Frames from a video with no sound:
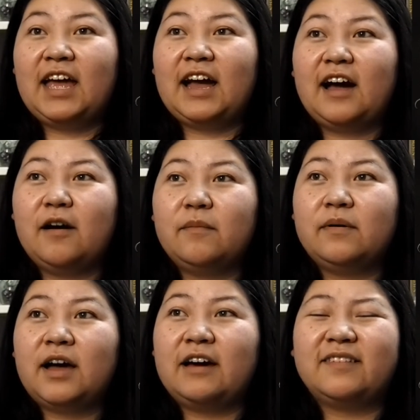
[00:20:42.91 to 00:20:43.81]
I
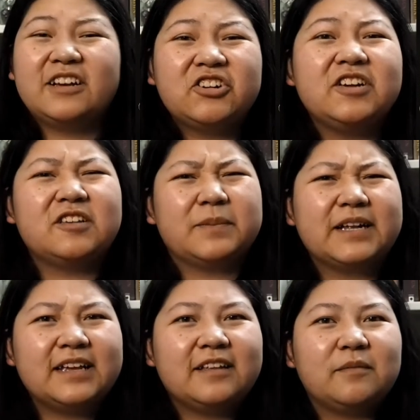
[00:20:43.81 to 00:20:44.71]
was actually
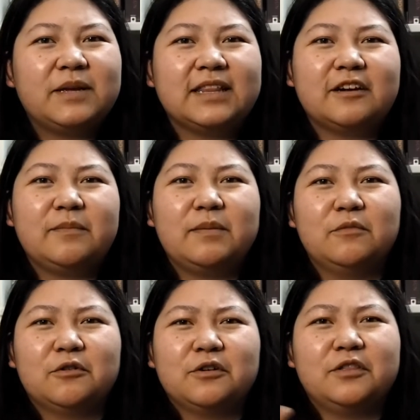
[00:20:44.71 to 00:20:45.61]
expecting it to be a little bit
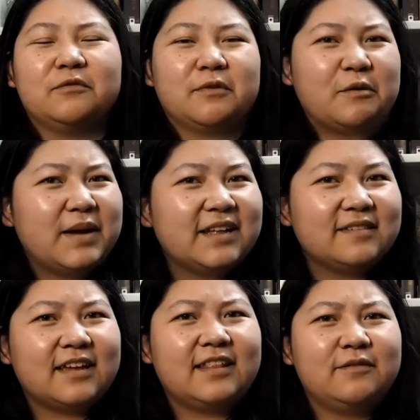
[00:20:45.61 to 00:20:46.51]
more on the
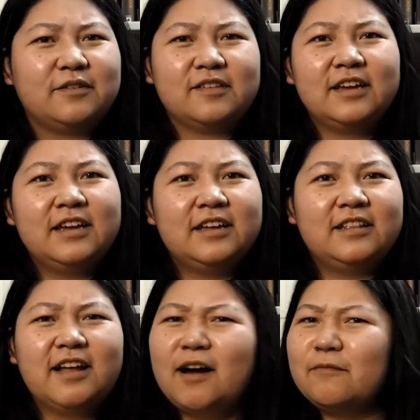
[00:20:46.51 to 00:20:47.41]
romance, and it was
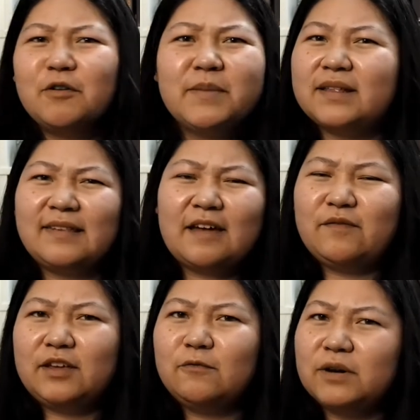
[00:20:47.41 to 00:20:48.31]
not romance
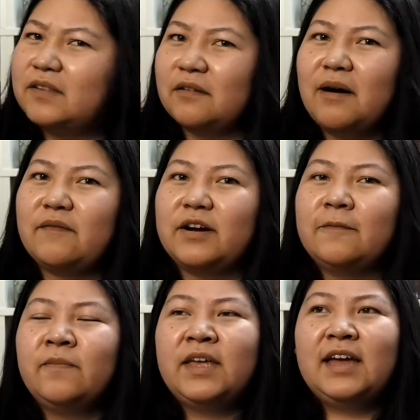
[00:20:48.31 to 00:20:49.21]
heavy whatsoever.
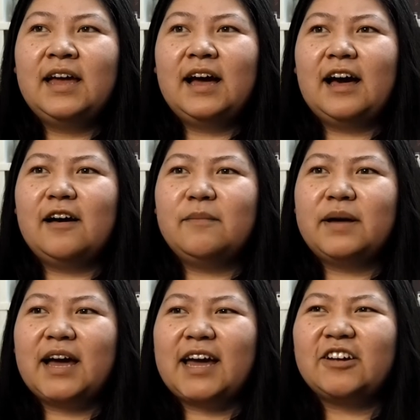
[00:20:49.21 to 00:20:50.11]
I
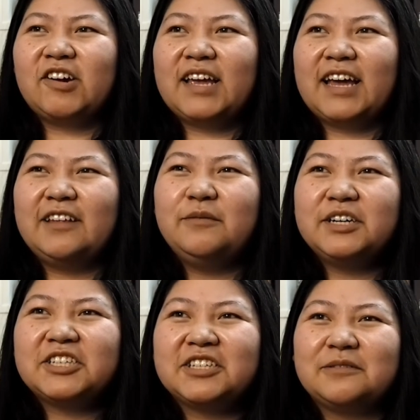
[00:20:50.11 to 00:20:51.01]
actually kind of
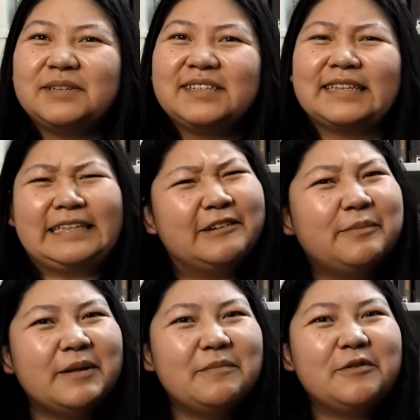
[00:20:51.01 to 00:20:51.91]
wish there was a little
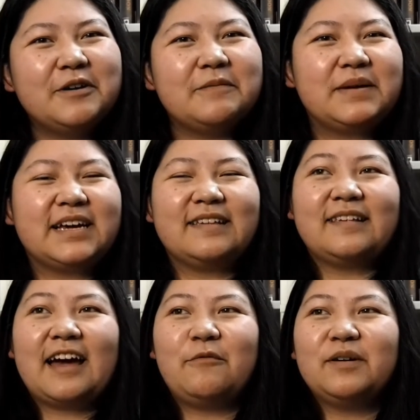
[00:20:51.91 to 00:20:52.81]
bit more, because
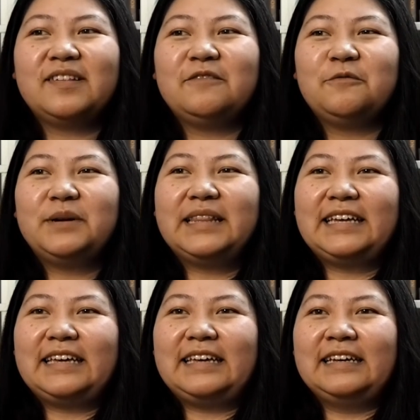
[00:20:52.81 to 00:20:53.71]
I wasn't
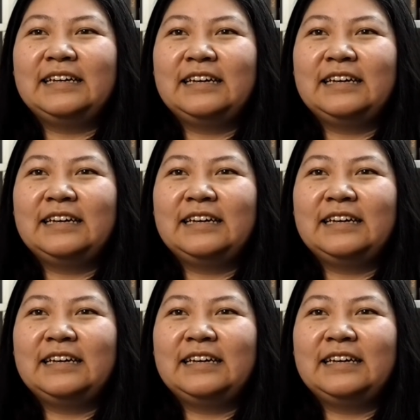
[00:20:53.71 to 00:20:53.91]
really